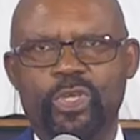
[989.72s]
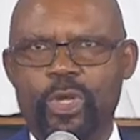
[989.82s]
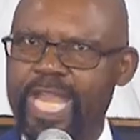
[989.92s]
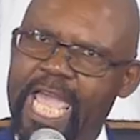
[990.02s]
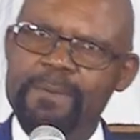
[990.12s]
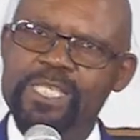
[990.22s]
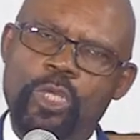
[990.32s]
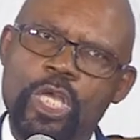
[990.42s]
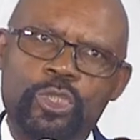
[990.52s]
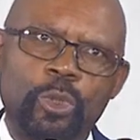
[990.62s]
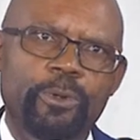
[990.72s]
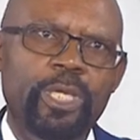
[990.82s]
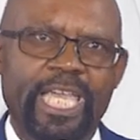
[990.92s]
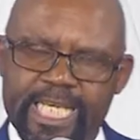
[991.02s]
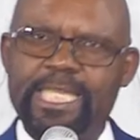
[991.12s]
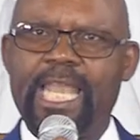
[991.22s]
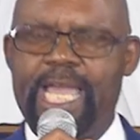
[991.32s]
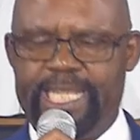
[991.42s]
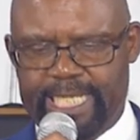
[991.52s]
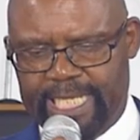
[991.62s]
your name is going to be
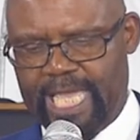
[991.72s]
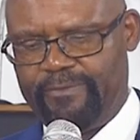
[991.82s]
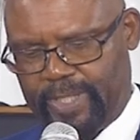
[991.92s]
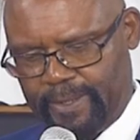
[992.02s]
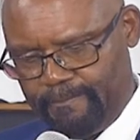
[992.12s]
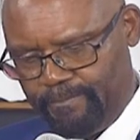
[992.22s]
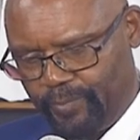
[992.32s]
headline in heaven.